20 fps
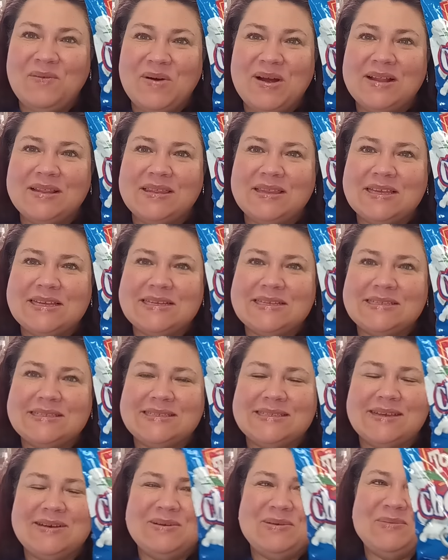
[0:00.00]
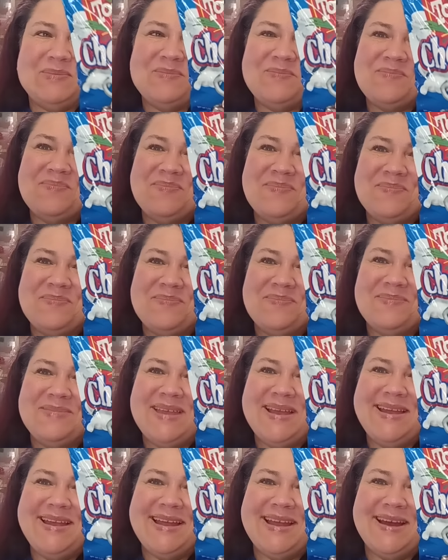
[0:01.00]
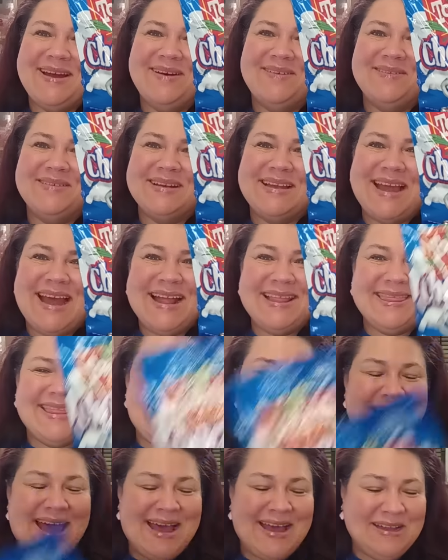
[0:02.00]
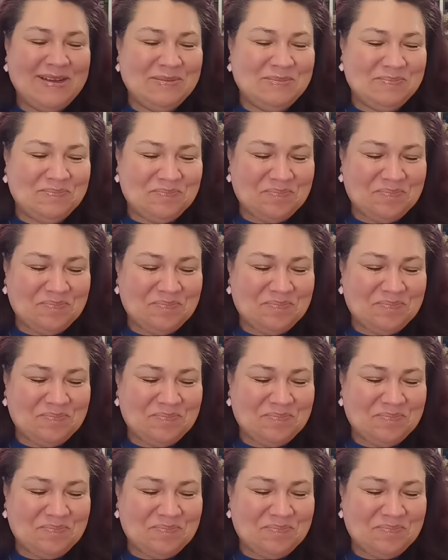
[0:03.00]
I want this. So there you go. Got that.